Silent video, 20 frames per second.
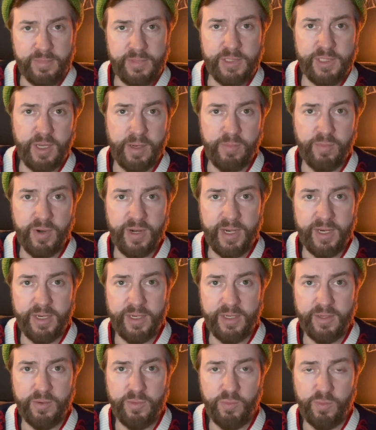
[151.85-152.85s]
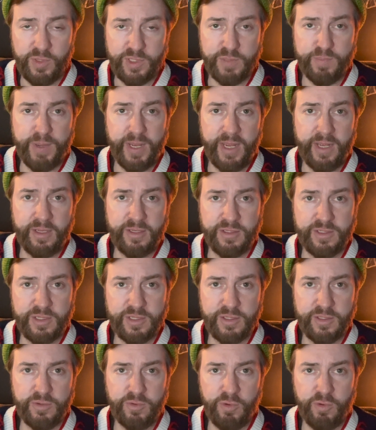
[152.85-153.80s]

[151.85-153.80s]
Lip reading: Tom Brady was pals,